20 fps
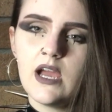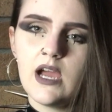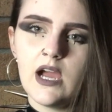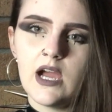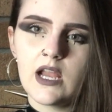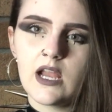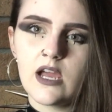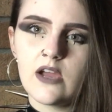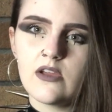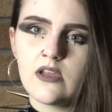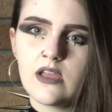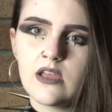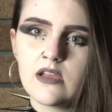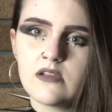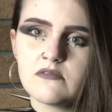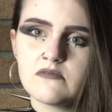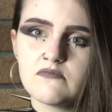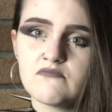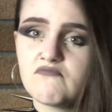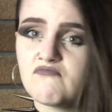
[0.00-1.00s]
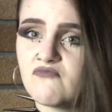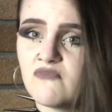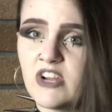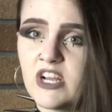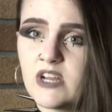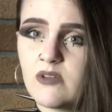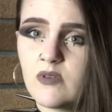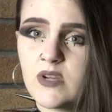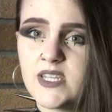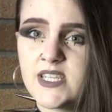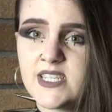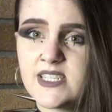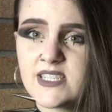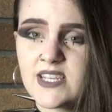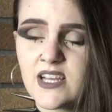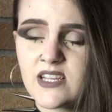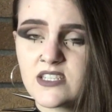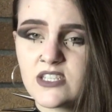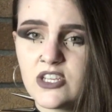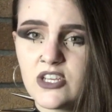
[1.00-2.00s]
and I really wanted it
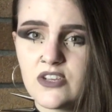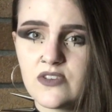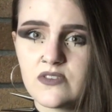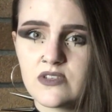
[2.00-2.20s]
tattooed.